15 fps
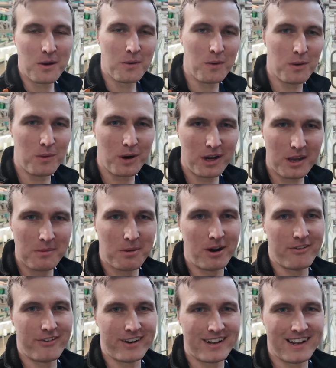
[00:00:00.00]
were working
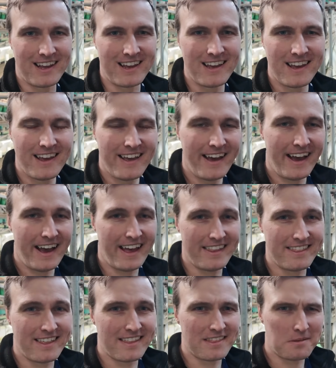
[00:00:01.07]
perfectly
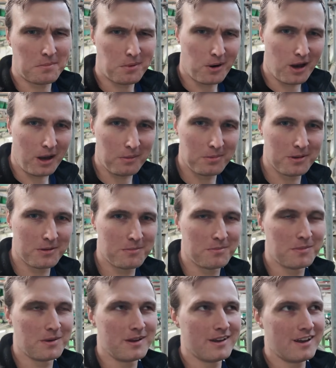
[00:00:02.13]
and that the
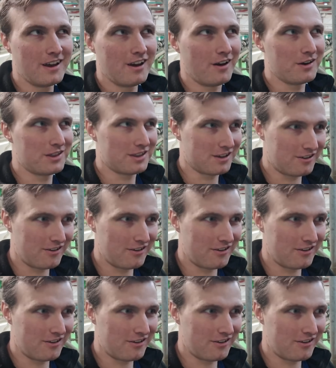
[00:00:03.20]
problem with the